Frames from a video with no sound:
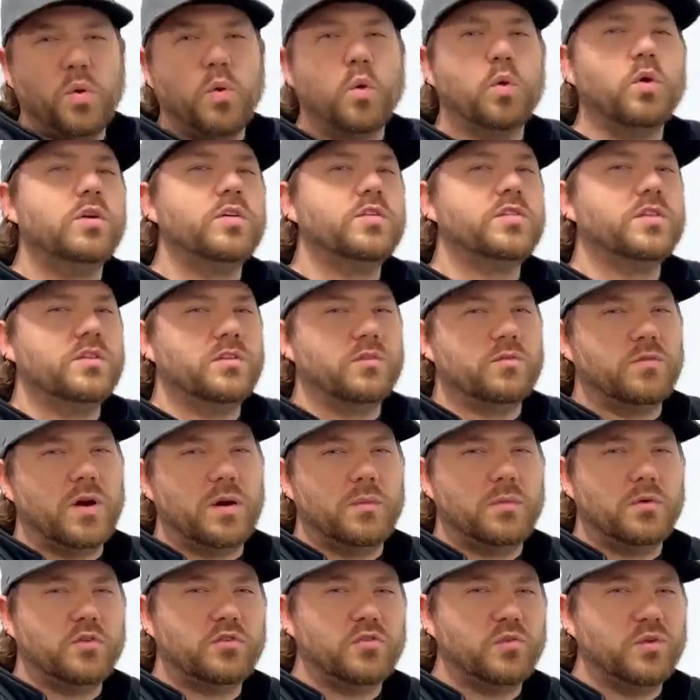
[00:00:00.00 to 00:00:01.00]
pores in the
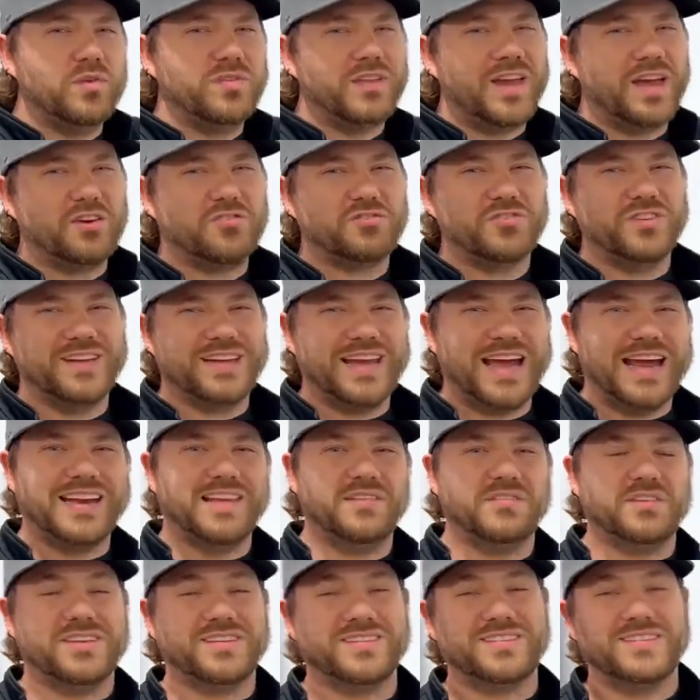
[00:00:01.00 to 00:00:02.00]
rubber, so it's actually not
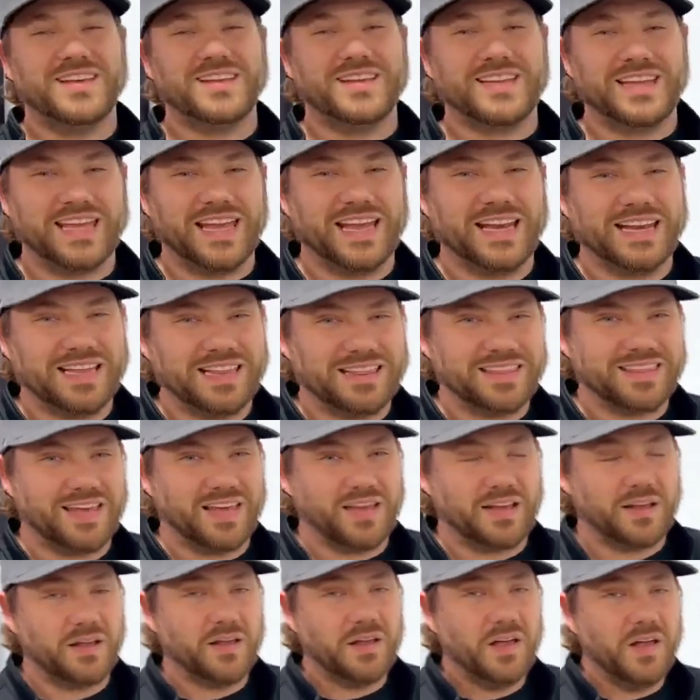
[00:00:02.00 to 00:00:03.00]
even sealing
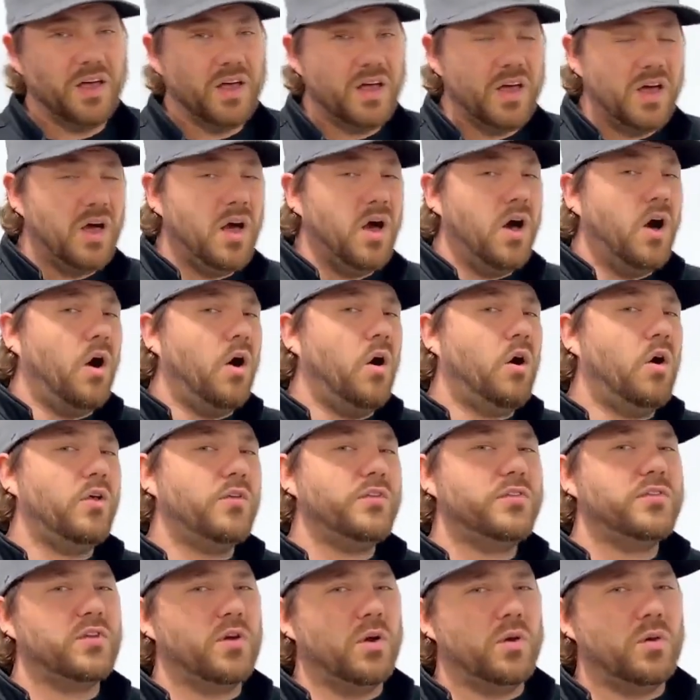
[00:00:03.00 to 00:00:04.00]
anything.
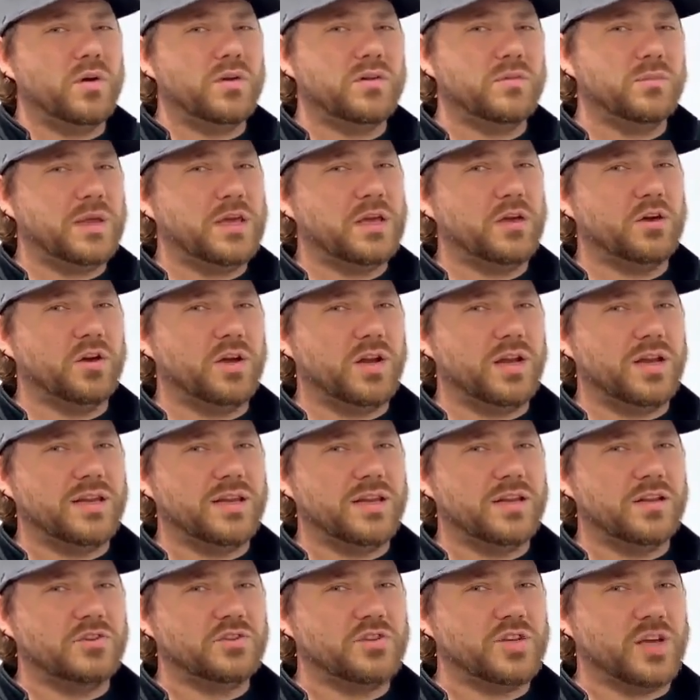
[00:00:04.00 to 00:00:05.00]
Also, it would be a good
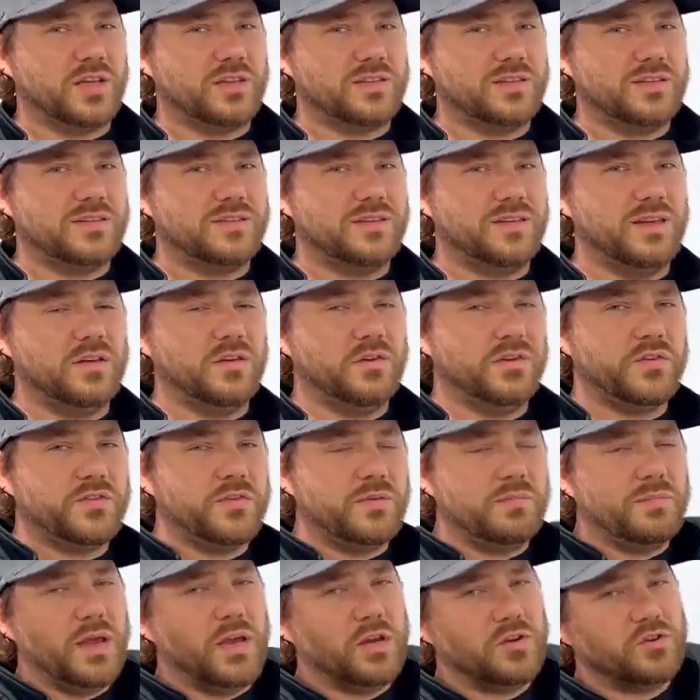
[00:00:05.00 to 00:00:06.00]
idea to check the seals
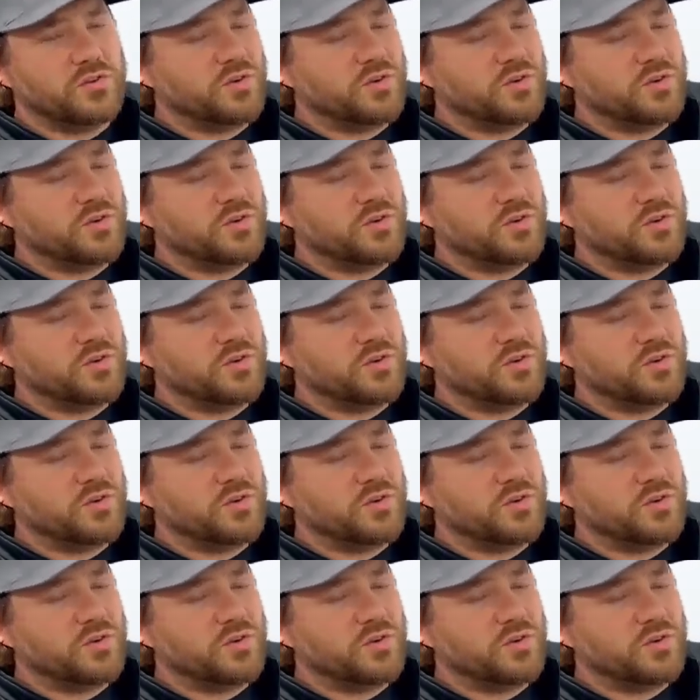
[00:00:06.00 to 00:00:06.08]
to make